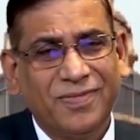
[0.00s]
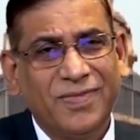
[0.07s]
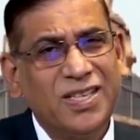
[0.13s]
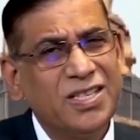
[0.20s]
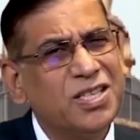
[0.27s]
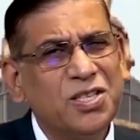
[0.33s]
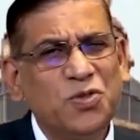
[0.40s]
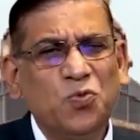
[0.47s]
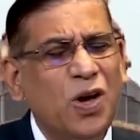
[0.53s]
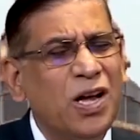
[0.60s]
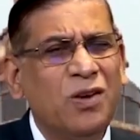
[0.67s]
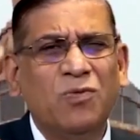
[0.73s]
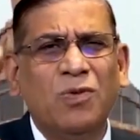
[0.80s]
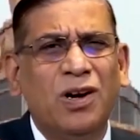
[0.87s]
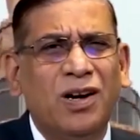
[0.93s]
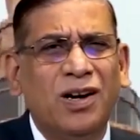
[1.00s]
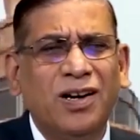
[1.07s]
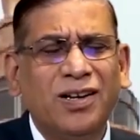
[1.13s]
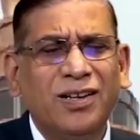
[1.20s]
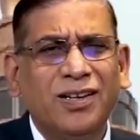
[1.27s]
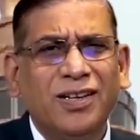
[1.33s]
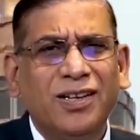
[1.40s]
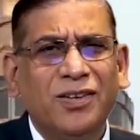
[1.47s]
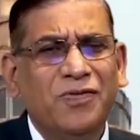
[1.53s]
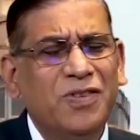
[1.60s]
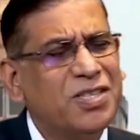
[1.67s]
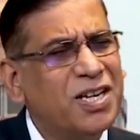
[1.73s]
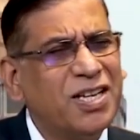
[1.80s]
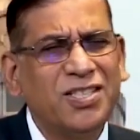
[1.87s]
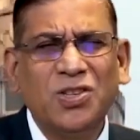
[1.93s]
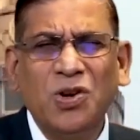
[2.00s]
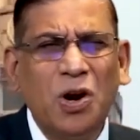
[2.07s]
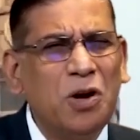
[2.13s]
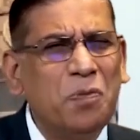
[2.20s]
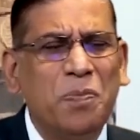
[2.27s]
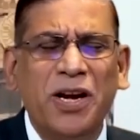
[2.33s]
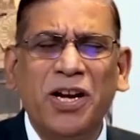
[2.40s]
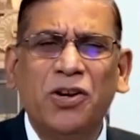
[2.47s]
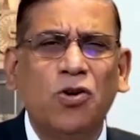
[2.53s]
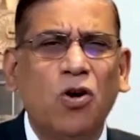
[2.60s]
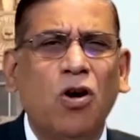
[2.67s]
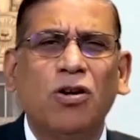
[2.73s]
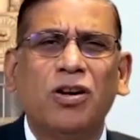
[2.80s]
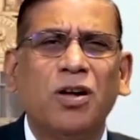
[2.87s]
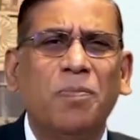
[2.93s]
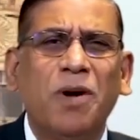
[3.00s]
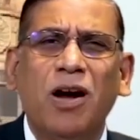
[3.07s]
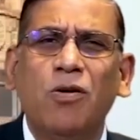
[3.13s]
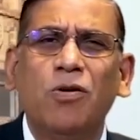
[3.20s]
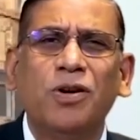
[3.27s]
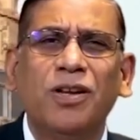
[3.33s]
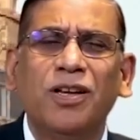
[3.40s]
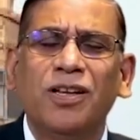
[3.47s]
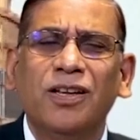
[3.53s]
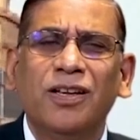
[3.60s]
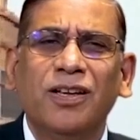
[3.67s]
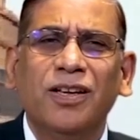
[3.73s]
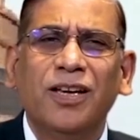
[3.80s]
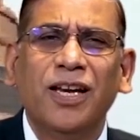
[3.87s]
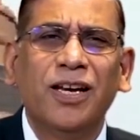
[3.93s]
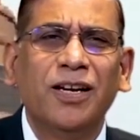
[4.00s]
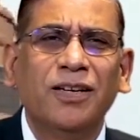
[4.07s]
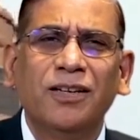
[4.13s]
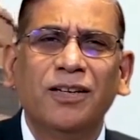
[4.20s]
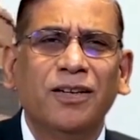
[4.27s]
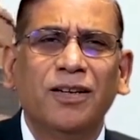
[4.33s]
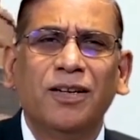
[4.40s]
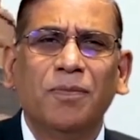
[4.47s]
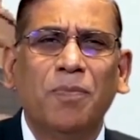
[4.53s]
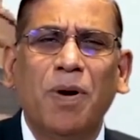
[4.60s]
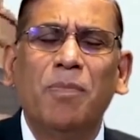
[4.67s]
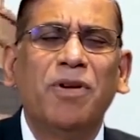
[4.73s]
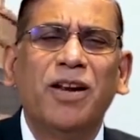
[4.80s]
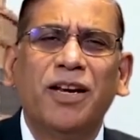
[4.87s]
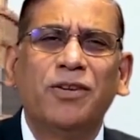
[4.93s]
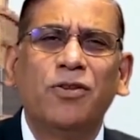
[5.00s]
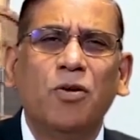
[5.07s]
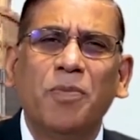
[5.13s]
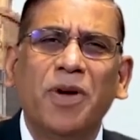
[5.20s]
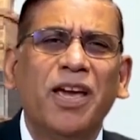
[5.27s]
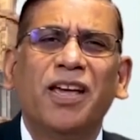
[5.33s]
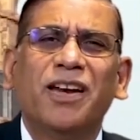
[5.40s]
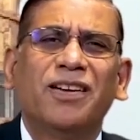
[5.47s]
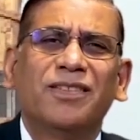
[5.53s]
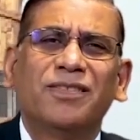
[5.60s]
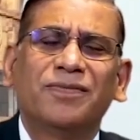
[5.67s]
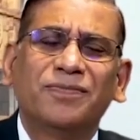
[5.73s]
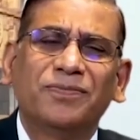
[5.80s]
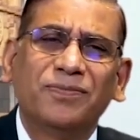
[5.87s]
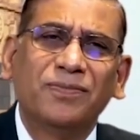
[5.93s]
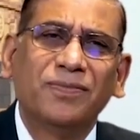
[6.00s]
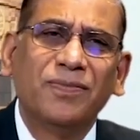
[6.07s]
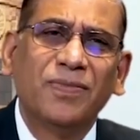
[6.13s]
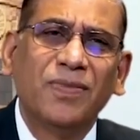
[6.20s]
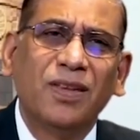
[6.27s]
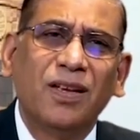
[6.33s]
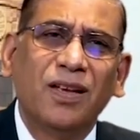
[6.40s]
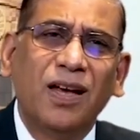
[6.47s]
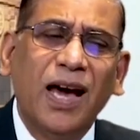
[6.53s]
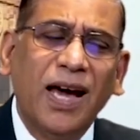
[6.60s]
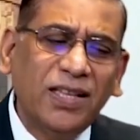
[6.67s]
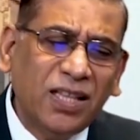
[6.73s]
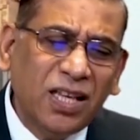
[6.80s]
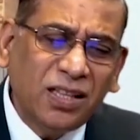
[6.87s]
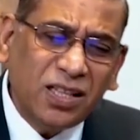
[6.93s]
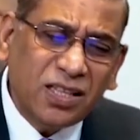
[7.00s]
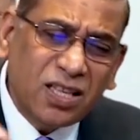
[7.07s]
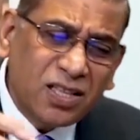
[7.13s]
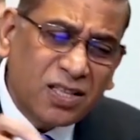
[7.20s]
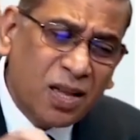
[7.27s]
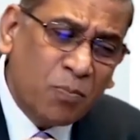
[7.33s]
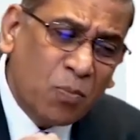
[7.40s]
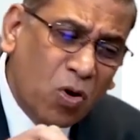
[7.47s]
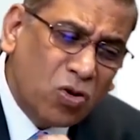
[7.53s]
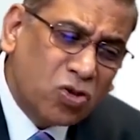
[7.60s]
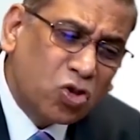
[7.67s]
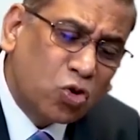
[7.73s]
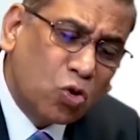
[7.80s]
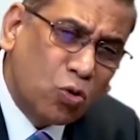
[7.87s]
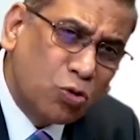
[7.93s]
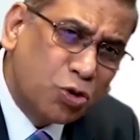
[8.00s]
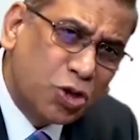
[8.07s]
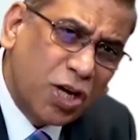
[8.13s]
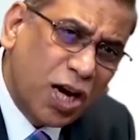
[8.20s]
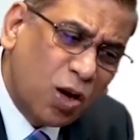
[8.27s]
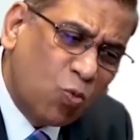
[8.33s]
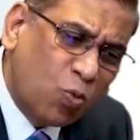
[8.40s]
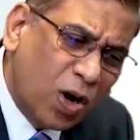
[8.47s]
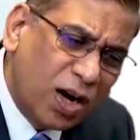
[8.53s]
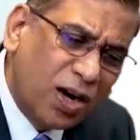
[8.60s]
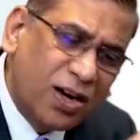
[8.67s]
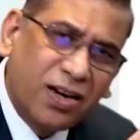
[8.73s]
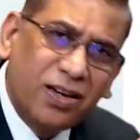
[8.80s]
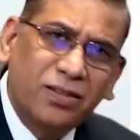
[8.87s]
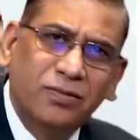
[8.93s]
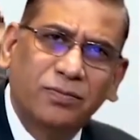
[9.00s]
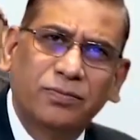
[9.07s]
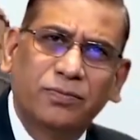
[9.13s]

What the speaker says: This is one word which has not been talked about in public domain. I think this is the most crucial word.